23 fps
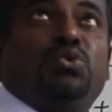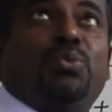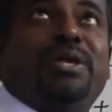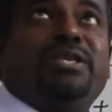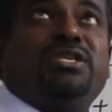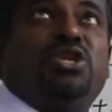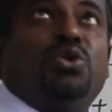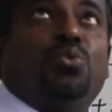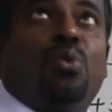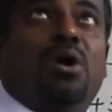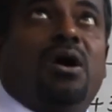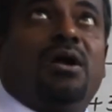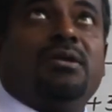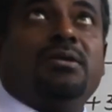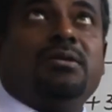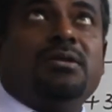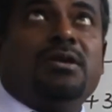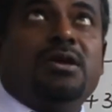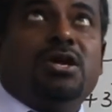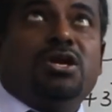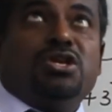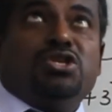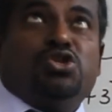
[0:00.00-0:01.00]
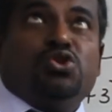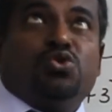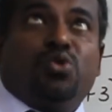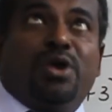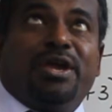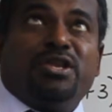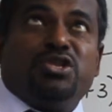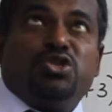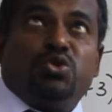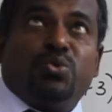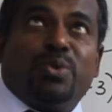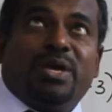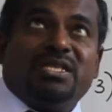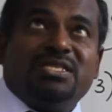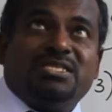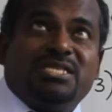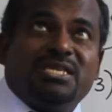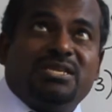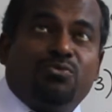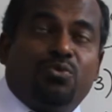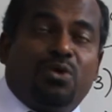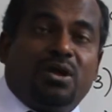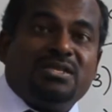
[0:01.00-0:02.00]
twenty-one, you're going
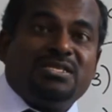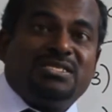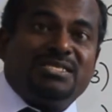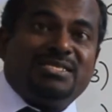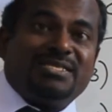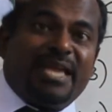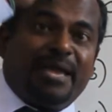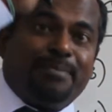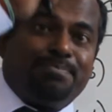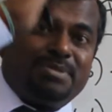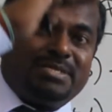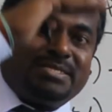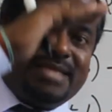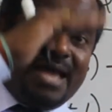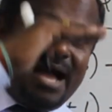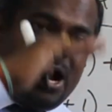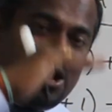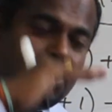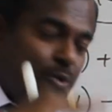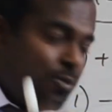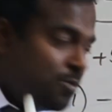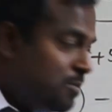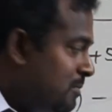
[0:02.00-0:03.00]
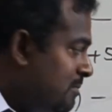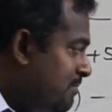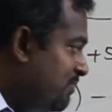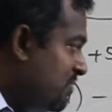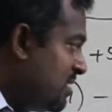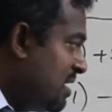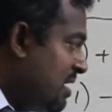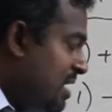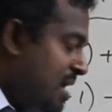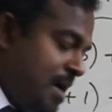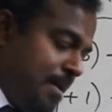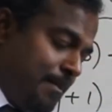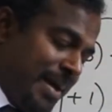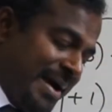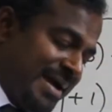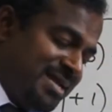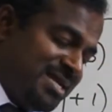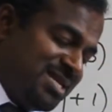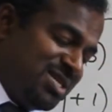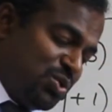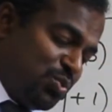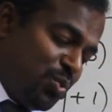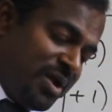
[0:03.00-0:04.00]
twenty-one steps down.
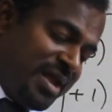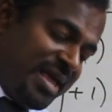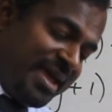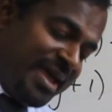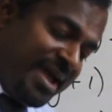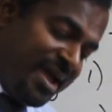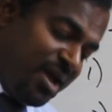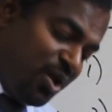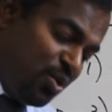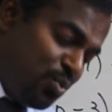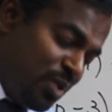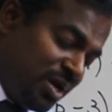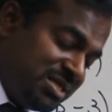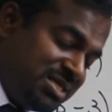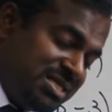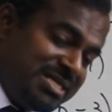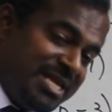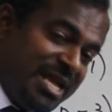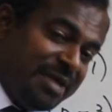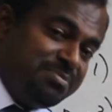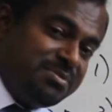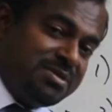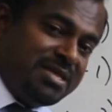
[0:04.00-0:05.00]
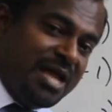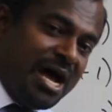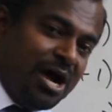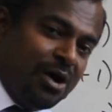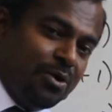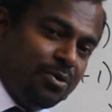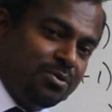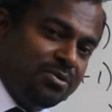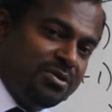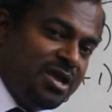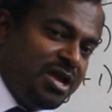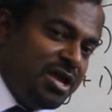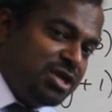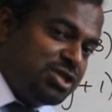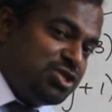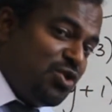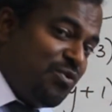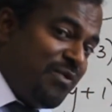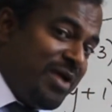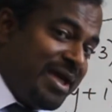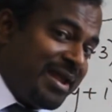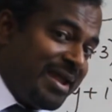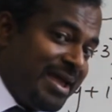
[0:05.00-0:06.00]
Minus one, again one step down.
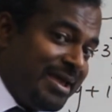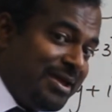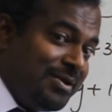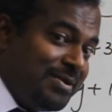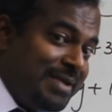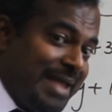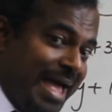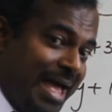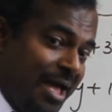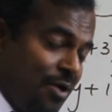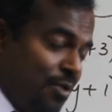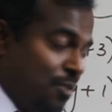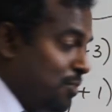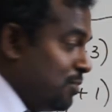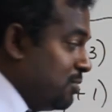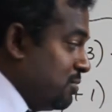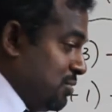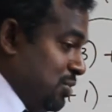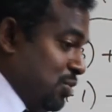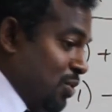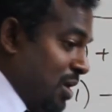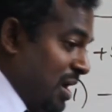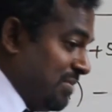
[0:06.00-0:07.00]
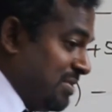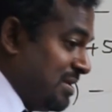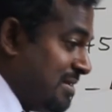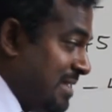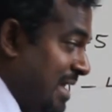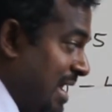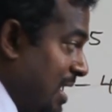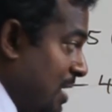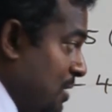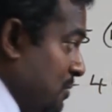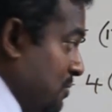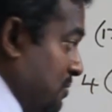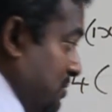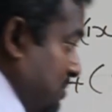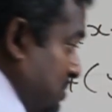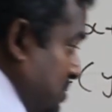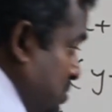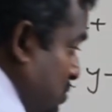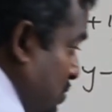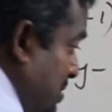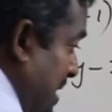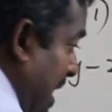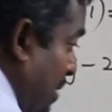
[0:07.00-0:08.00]
So where are you now? You are in the
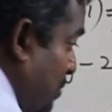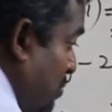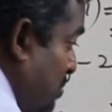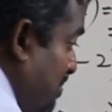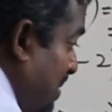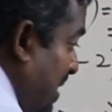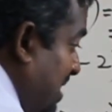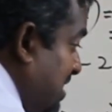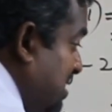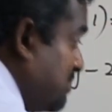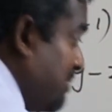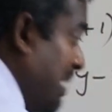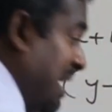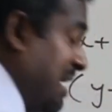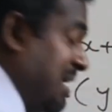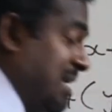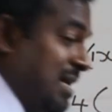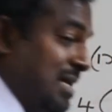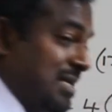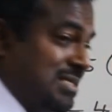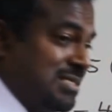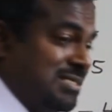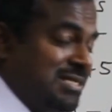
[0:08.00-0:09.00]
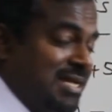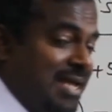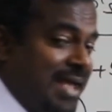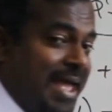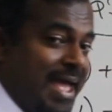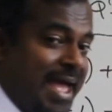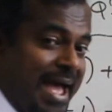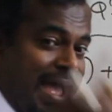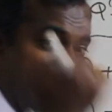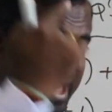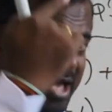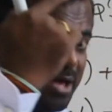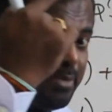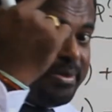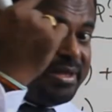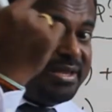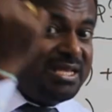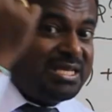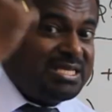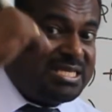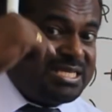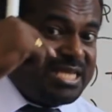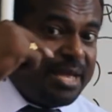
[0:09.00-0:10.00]
down. So down means minus. How
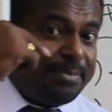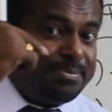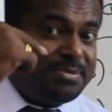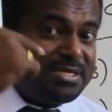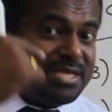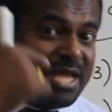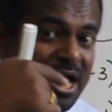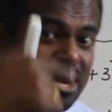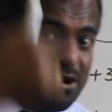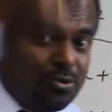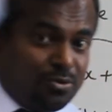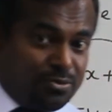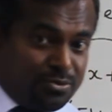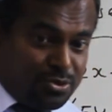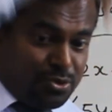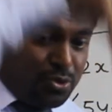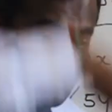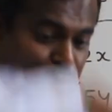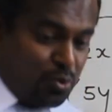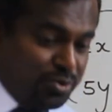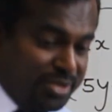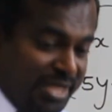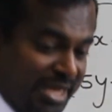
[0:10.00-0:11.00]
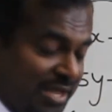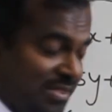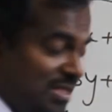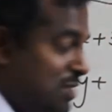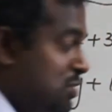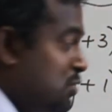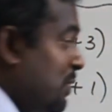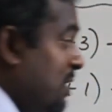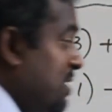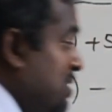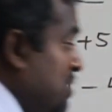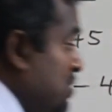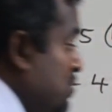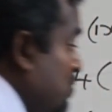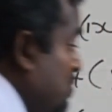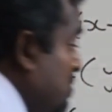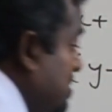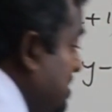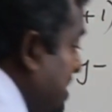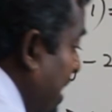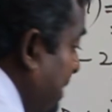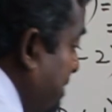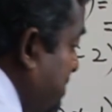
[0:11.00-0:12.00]
many steps down? Altogether twenty-two
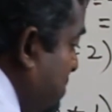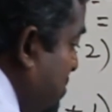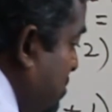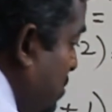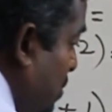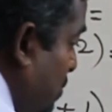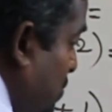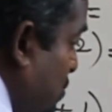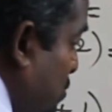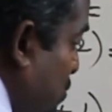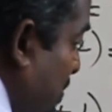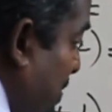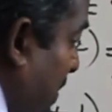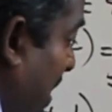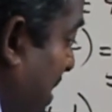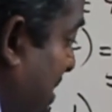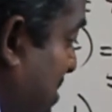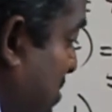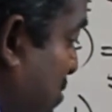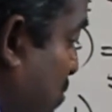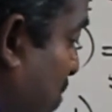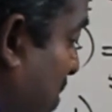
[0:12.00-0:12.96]
steps. So to minus